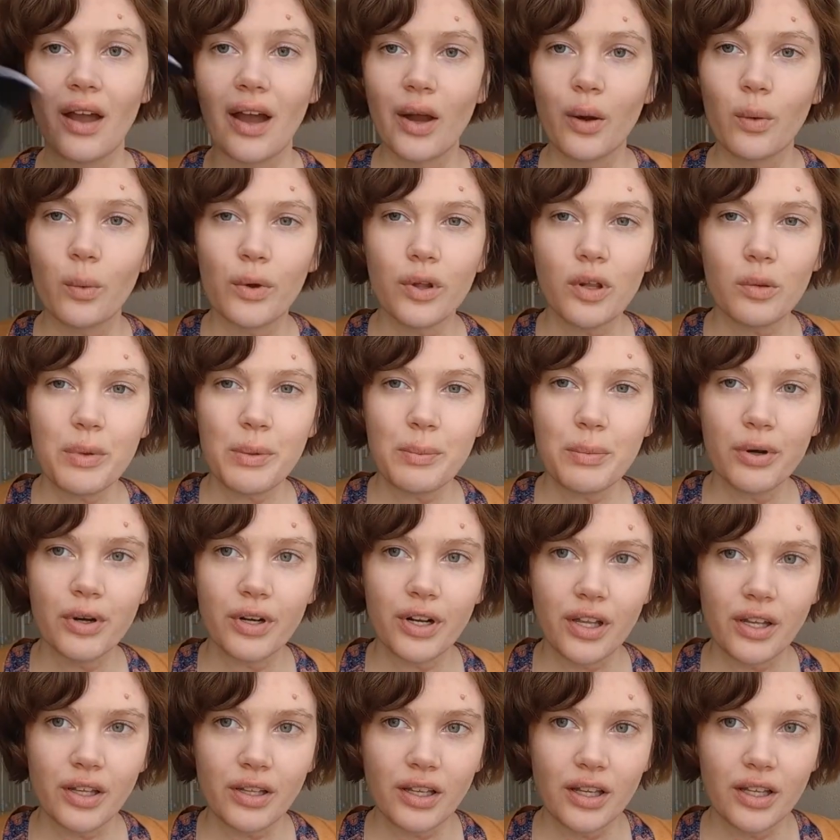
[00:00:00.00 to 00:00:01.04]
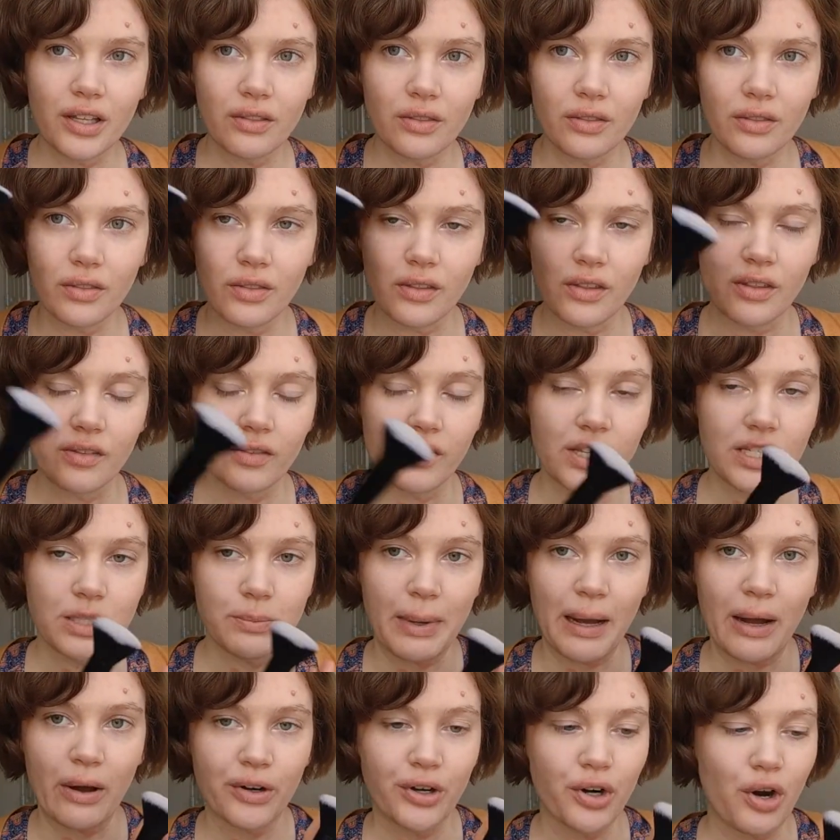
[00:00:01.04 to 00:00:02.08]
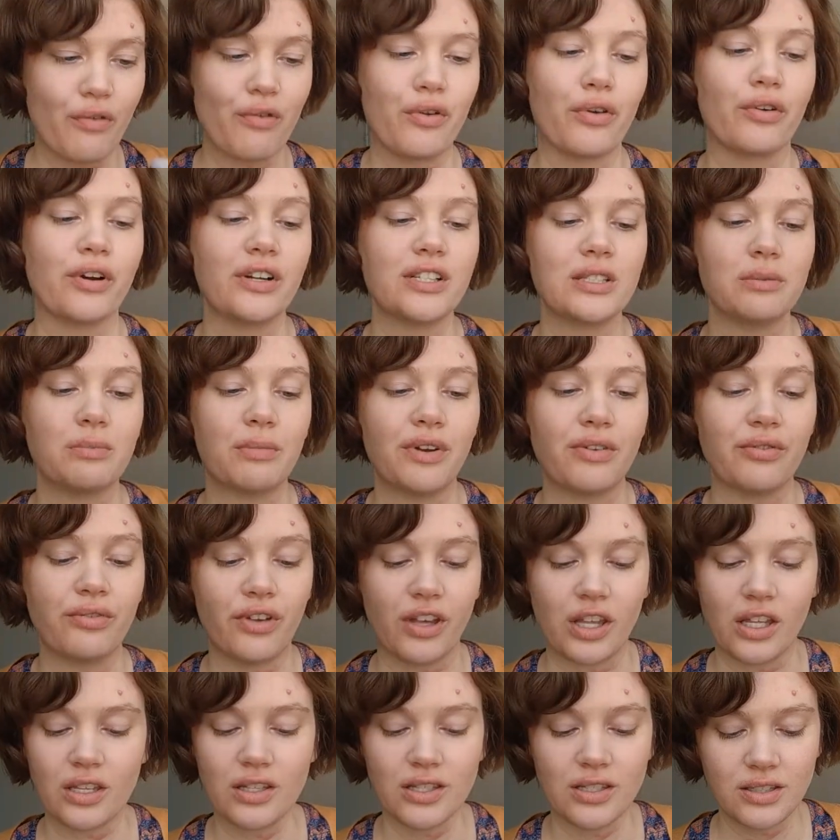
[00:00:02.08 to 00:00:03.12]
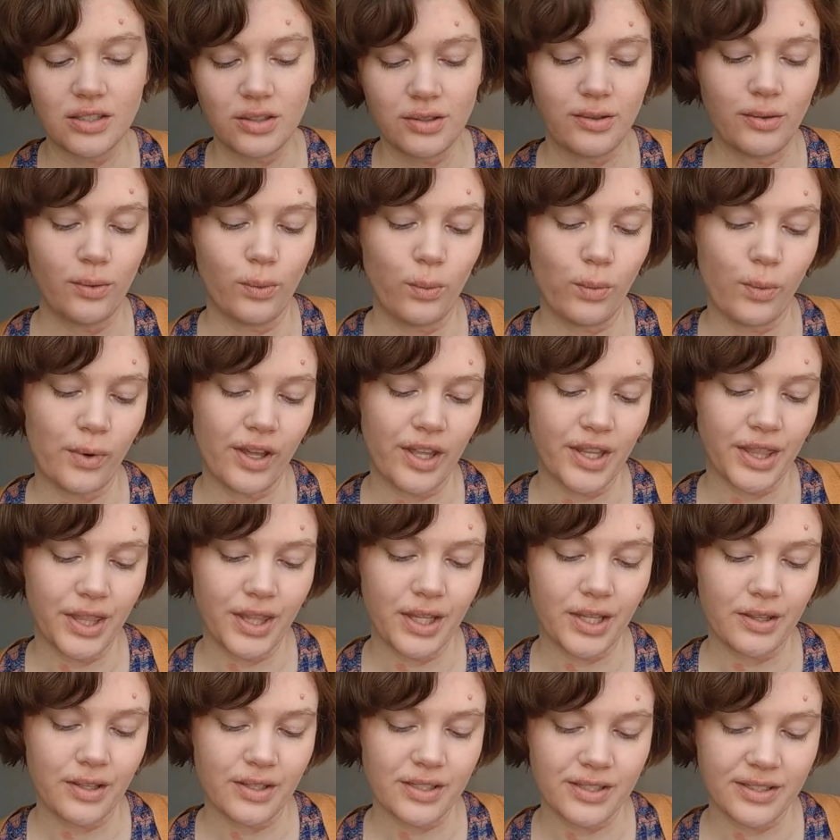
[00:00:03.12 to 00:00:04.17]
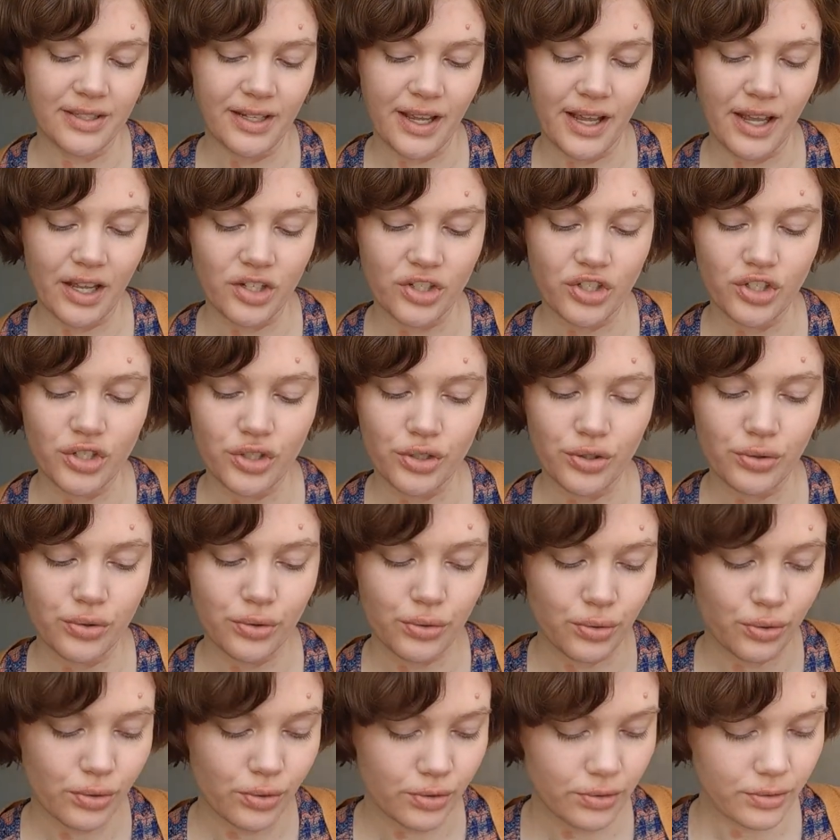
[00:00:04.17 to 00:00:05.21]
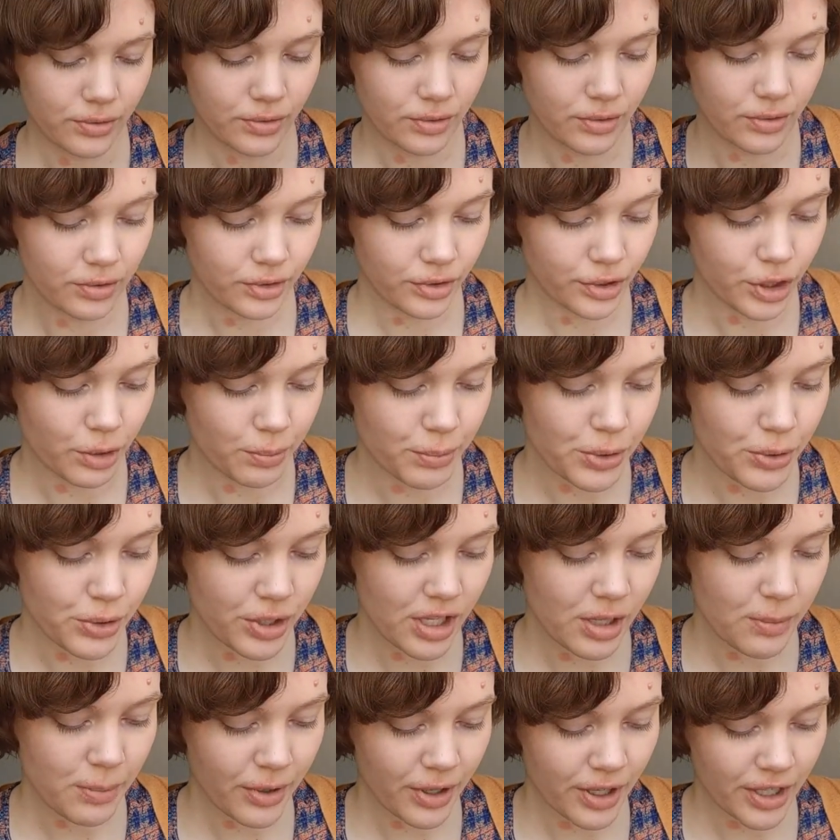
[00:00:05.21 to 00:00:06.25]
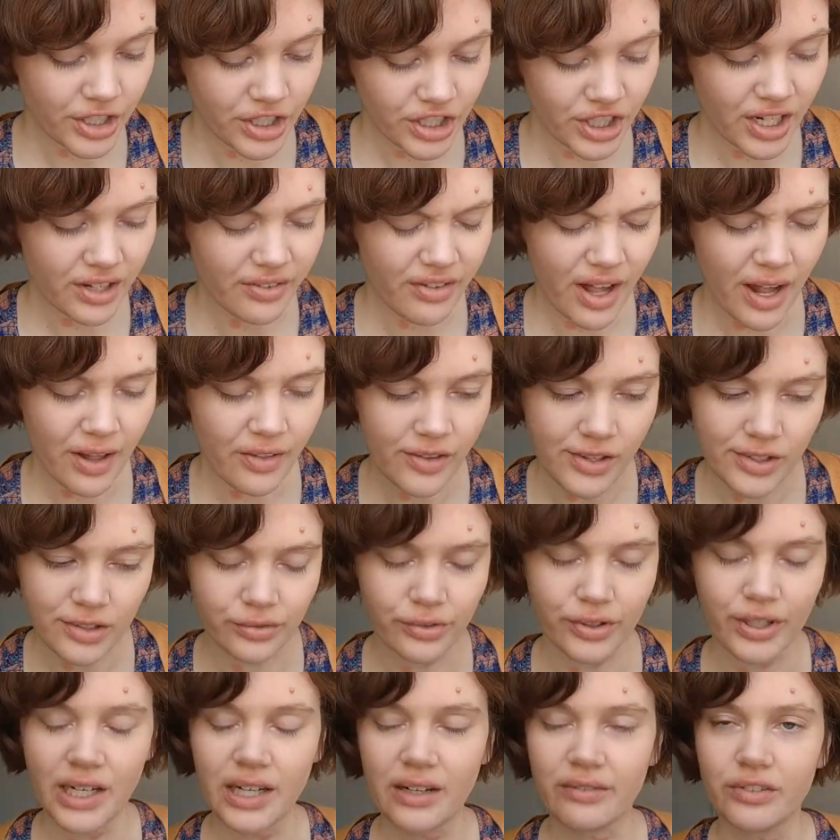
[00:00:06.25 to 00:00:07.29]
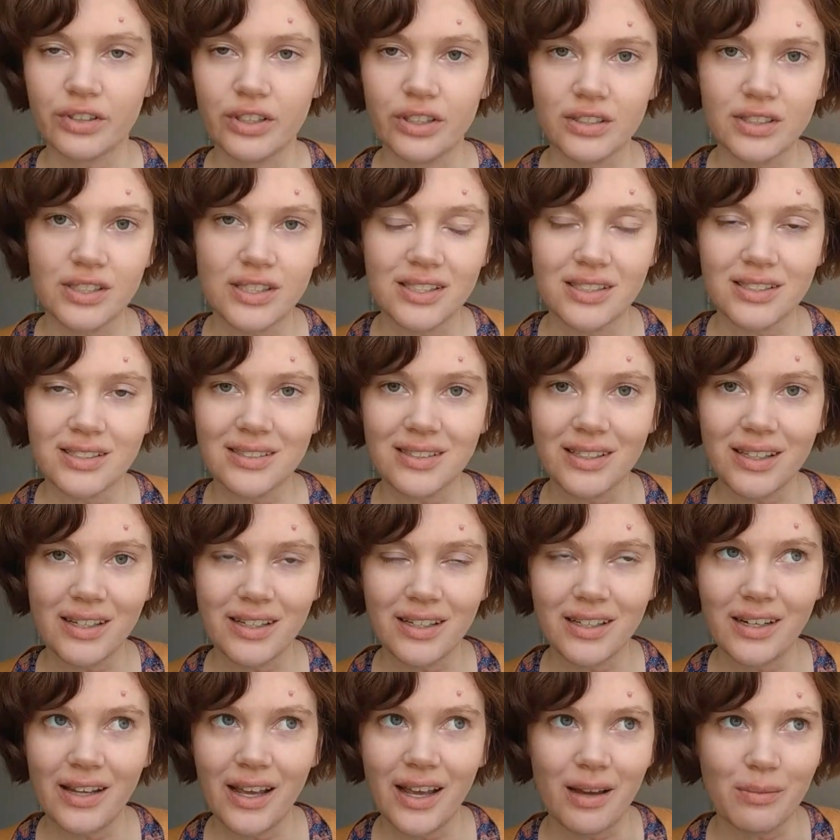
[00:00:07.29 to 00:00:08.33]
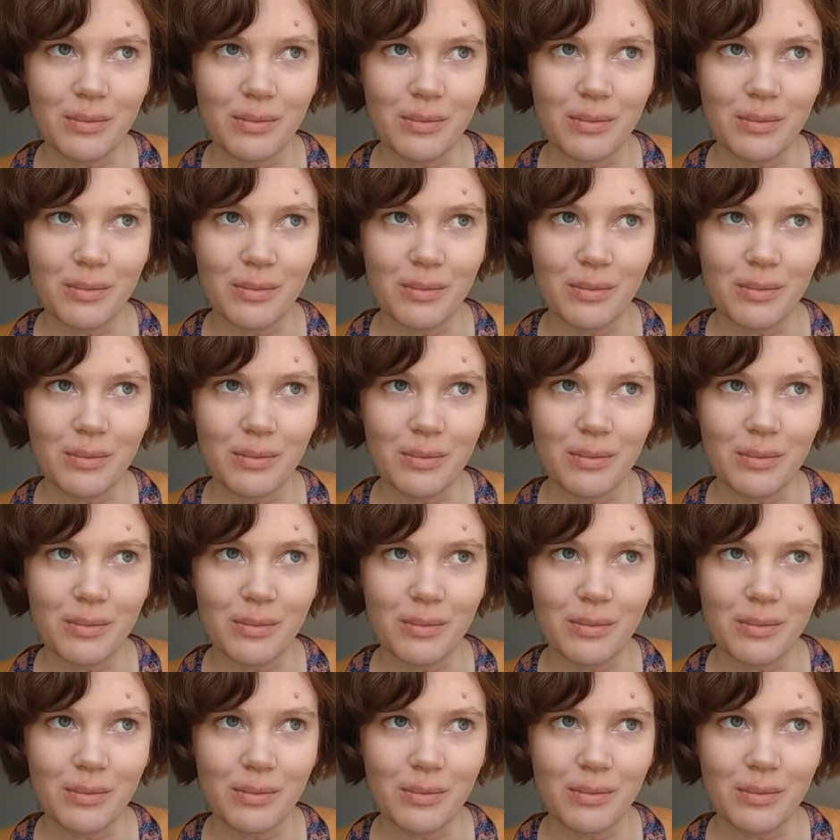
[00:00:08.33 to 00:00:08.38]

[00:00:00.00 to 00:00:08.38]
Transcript: I will be putting it this powder over the rest of my face with this Anjou Kabuki brush. I've had this forever. This is like an